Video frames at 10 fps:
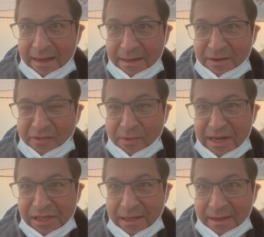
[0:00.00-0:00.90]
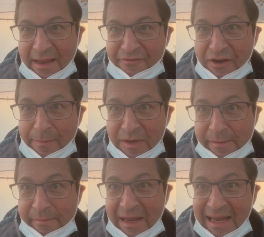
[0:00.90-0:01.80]
discretion left up to
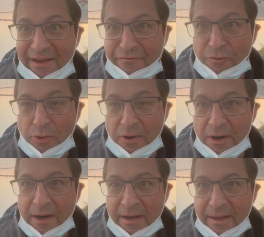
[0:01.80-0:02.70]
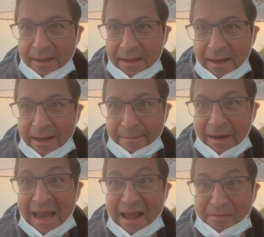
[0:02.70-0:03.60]
me for
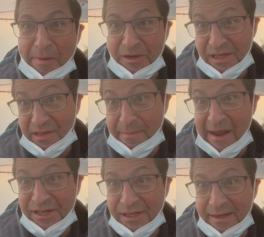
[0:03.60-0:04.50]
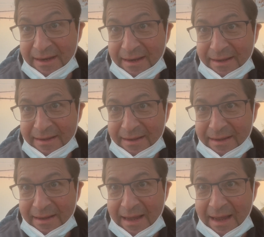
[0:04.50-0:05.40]
class participation
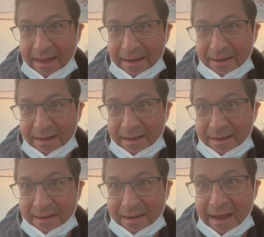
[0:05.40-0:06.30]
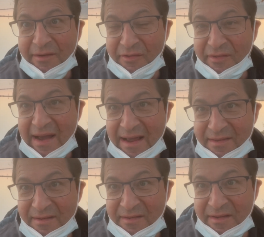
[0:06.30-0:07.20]
and
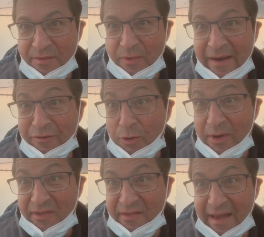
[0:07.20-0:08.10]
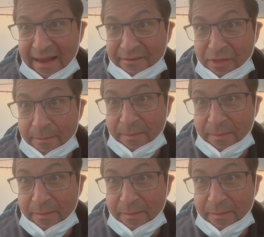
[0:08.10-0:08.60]
exercises and whatever quizzes I give them.